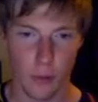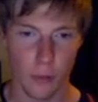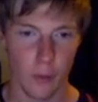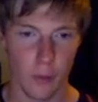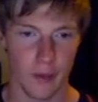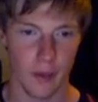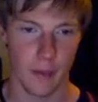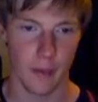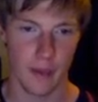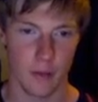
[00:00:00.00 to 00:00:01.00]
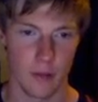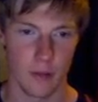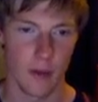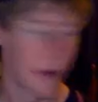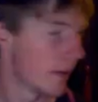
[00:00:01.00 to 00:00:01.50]
good wrestling
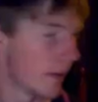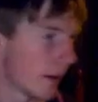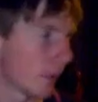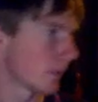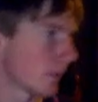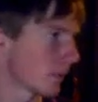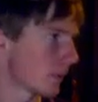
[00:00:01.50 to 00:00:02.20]
matches. Now,